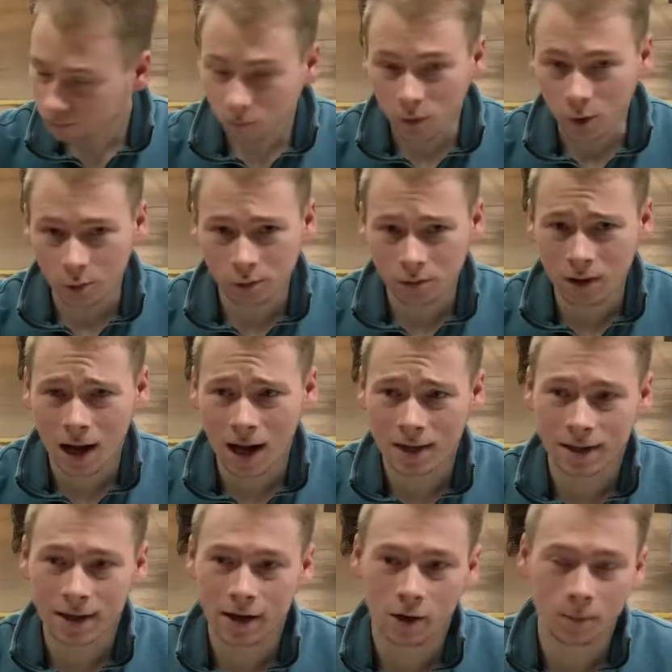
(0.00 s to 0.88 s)
right
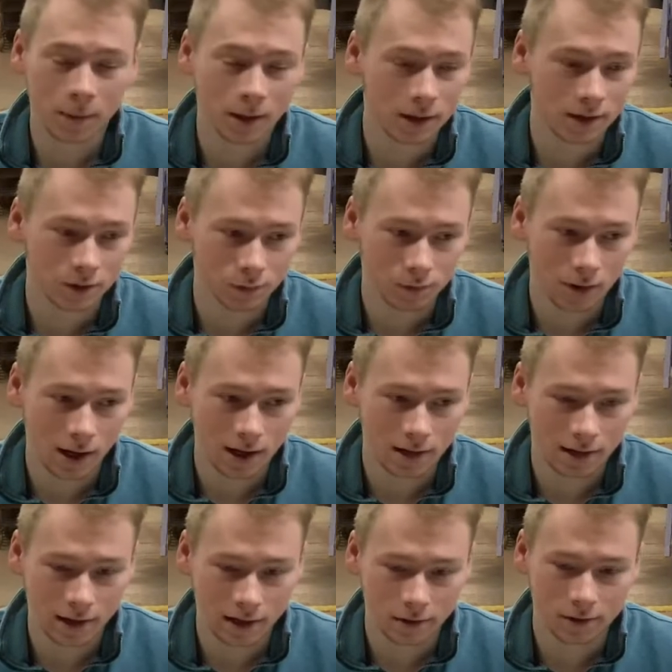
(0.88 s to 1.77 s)
now, because right
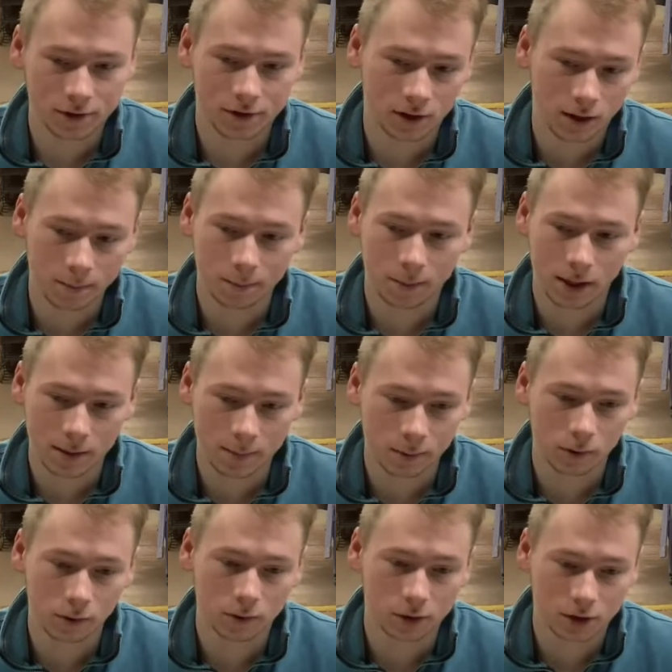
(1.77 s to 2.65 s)
now some
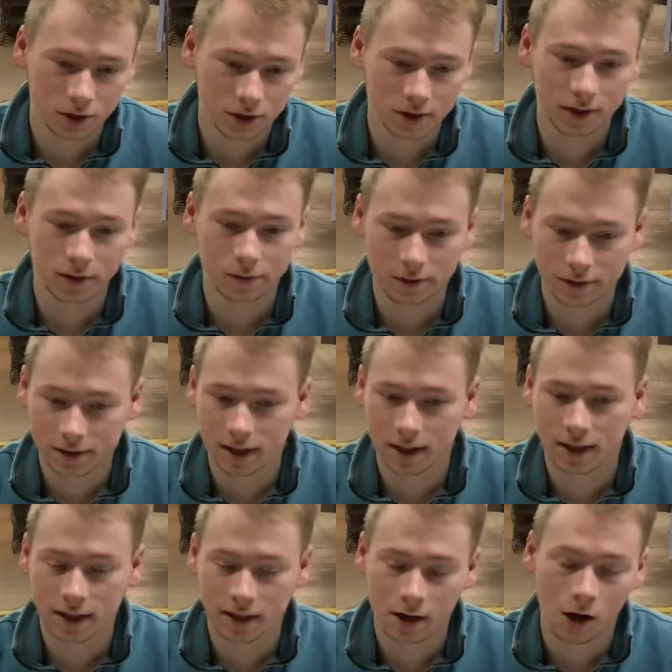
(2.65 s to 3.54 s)
people are still
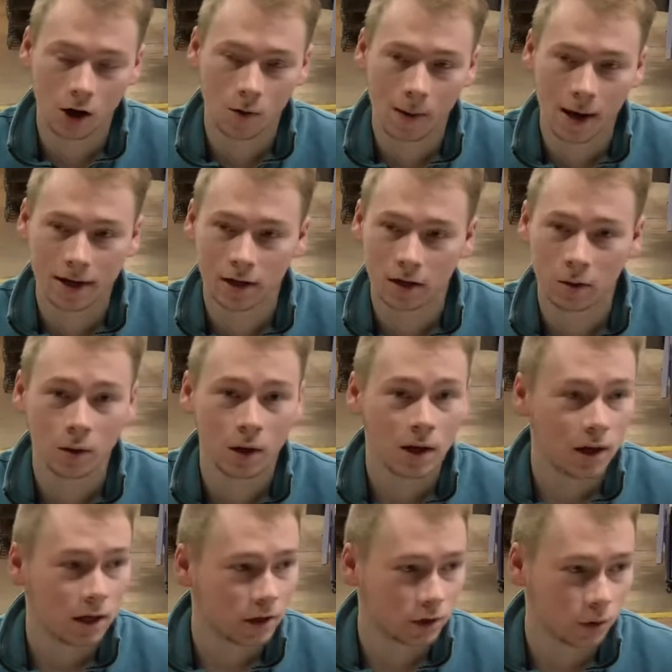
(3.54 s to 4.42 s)
staying at home. I know
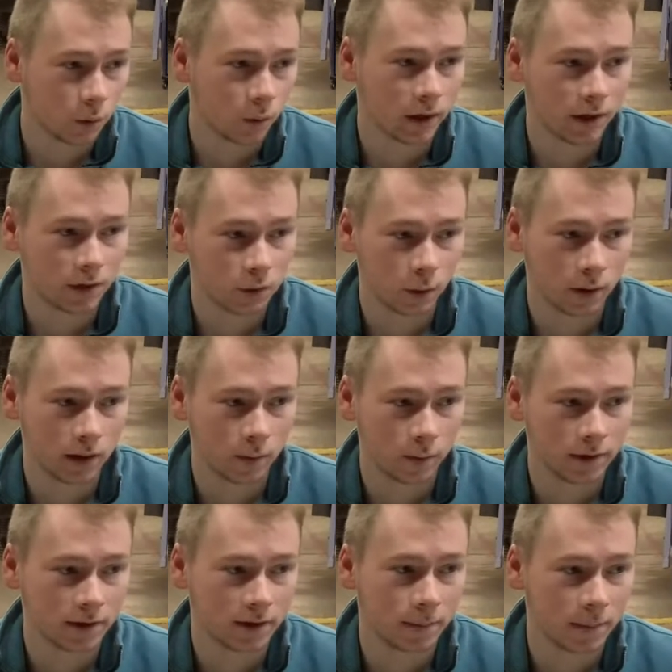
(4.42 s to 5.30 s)
2020
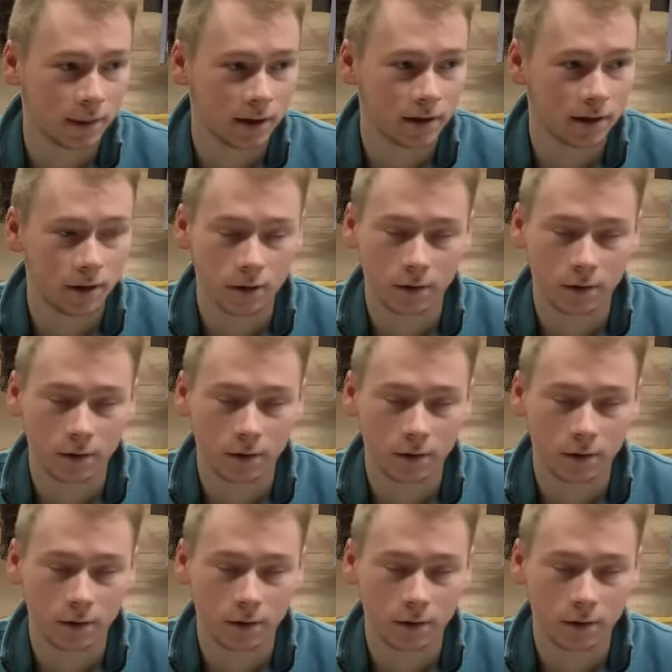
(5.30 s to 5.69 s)
was the big year